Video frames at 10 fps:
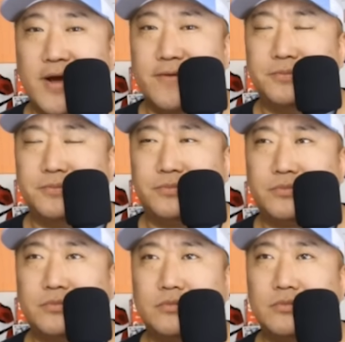draft,
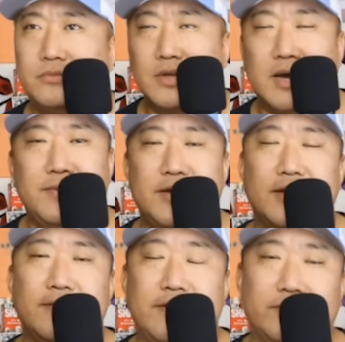I
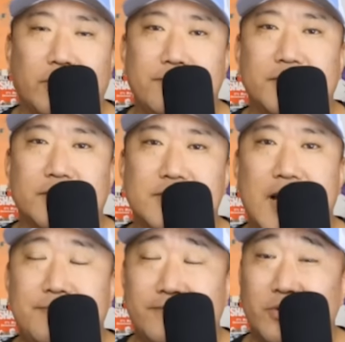mean, if they're up at the
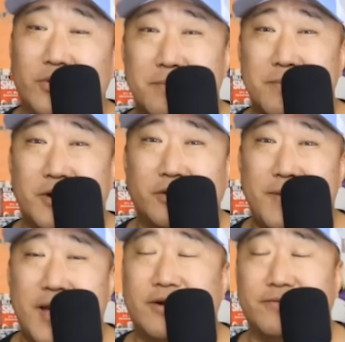top, if they're in the middle of
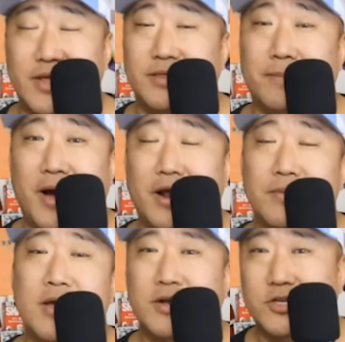the pack, or if they're at the bottom,